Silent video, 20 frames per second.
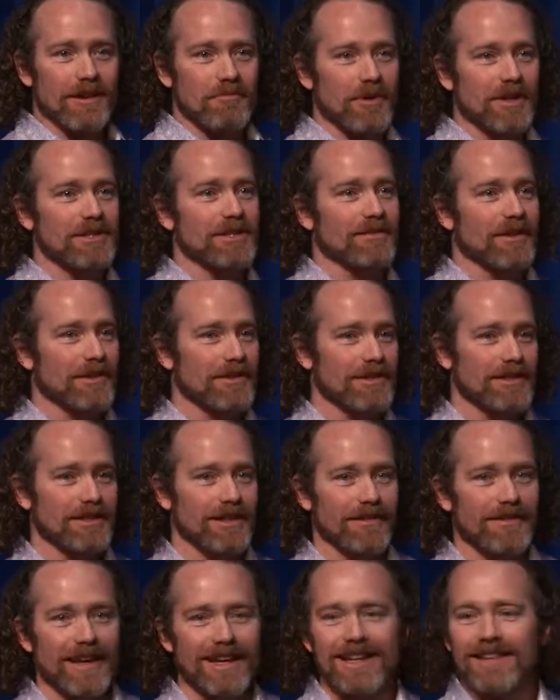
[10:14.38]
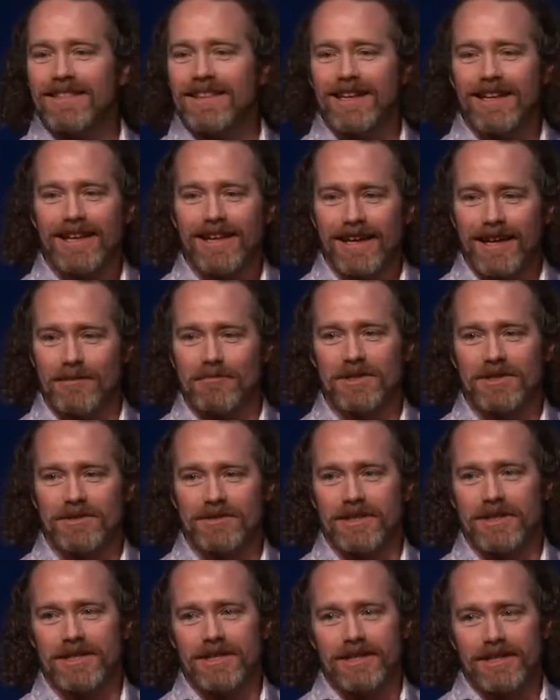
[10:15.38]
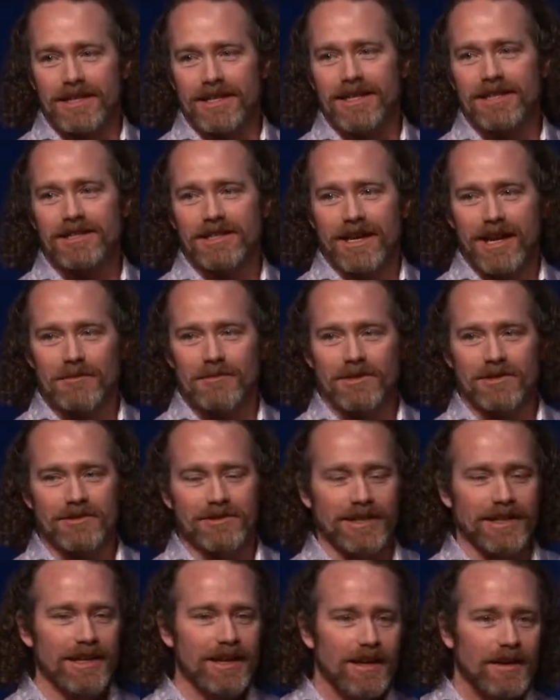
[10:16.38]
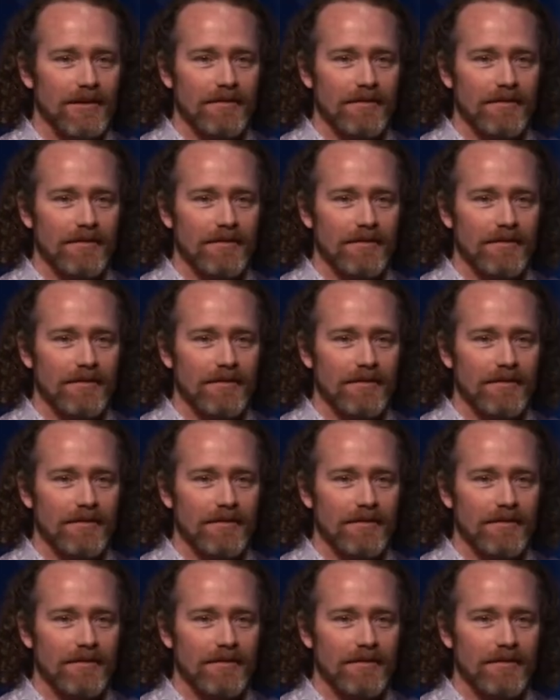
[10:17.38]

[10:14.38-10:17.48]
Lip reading: a bunch of other stuff. Anything chemistry, niche chemistry,